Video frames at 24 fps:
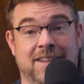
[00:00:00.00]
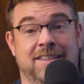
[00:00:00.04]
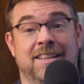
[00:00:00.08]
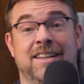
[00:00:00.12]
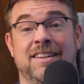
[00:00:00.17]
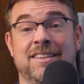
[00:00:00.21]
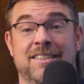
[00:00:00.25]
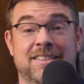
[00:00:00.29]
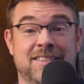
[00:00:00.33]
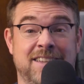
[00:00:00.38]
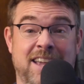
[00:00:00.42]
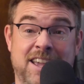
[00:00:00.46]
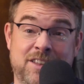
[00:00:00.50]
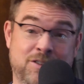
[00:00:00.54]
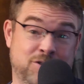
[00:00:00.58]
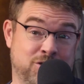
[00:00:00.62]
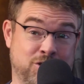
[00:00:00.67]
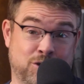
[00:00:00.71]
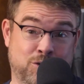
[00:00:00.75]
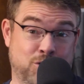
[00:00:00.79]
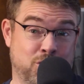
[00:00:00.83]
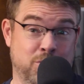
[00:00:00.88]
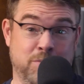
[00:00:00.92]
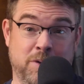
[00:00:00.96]
end of the day, there's
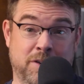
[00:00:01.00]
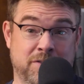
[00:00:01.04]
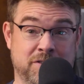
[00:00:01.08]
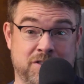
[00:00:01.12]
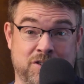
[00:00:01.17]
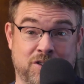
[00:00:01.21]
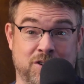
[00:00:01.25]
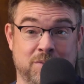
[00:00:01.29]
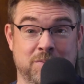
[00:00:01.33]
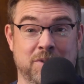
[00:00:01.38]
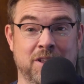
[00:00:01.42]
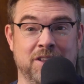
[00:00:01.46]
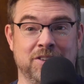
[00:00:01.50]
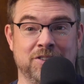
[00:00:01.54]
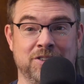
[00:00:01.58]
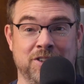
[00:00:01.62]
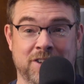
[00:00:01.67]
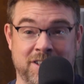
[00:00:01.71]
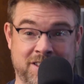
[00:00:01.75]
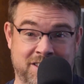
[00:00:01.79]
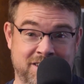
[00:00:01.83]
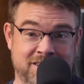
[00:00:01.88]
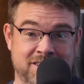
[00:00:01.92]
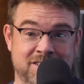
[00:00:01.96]
a group of us that are gonna be like,
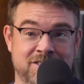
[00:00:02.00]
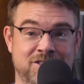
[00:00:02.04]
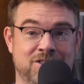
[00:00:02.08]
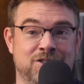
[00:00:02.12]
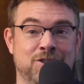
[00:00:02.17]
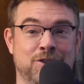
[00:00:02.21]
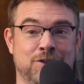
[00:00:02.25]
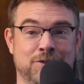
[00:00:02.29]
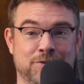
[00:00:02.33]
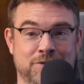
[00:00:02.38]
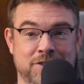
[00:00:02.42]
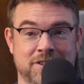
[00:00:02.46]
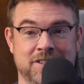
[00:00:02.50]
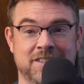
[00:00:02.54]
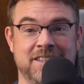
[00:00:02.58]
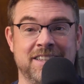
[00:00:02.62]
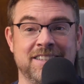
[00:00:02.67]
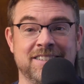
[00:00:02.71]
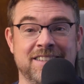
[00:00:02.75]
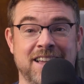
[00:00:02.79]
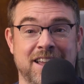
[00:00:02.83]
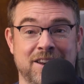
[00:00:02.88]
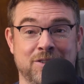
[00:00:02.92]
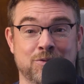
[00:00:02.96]
look at this doofus.
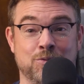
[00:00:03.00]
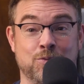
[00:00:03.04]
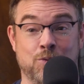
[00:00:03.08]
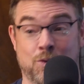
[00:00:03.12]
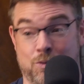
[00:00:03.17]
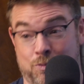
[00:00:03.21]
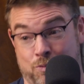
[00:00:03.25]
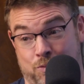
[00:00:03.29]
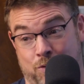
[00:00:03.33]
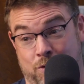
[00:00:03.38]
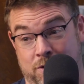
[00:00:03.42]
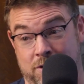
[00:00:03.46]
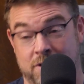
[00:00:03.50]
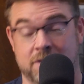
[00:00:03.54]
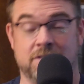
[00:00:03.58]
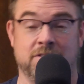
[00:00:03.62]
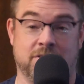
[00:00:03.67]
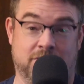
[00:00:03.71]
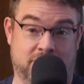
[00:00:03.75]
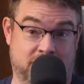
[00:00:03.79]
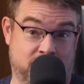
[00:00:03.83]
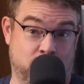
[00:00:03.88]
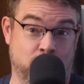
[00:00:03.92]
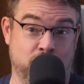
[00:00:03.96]
He's got to,
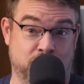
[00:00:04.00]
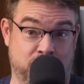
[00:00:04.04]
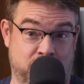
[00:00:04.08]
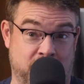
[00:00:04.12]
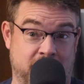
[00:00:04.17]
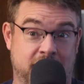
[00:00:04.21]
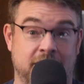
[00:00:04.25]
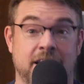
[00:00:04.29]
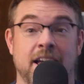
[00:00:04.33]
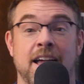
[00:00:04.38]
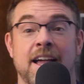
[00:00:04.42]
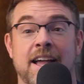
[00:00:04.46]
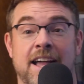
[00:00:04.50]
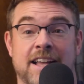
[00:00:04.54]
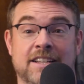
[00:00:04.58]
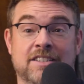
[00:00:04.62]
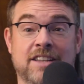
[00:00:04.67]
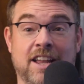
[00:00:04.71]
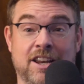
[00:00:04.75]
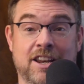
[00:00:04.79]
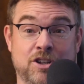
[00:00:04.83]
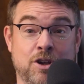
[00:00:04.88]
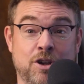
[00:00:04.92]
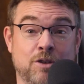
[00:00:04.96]
or she has
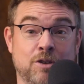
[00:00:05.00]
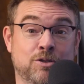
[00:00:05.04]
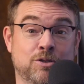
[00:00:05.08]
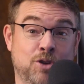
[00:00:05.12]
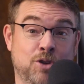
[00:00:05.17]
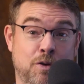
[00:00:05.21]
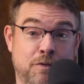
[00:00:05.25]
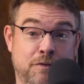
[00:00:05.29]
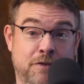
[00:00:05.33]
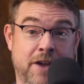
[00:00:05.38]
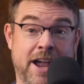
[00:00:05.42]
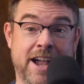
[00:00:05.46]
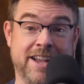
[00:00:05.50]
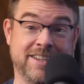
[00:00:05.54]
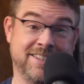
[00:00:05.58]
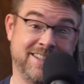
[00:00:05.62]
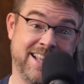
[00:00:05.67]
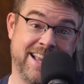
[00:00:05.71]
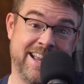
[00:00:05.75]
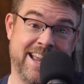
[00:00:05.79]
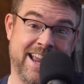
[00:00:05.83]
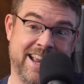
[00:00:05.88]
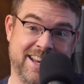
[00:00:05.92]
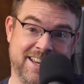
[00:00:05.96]
got to go so fast
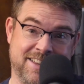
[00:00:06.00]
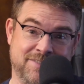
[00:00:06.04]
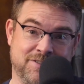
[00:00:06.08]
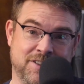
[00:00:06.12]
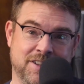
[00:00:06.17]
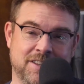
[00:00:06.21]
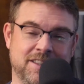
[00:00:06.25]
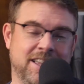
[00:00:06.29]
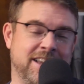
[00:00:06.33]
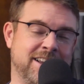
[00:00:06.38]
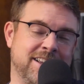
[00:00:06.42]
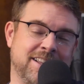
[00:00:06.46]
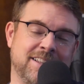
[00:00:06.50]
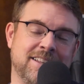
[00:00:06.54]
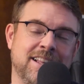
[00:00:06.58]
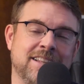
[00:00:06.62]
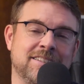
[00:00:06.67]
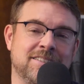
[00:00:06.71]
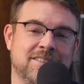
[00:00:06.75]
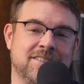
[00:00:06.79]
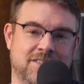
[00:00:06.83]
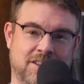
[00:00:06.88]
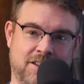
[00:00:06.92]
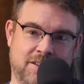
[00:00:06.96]
they can't even like. That's dumb.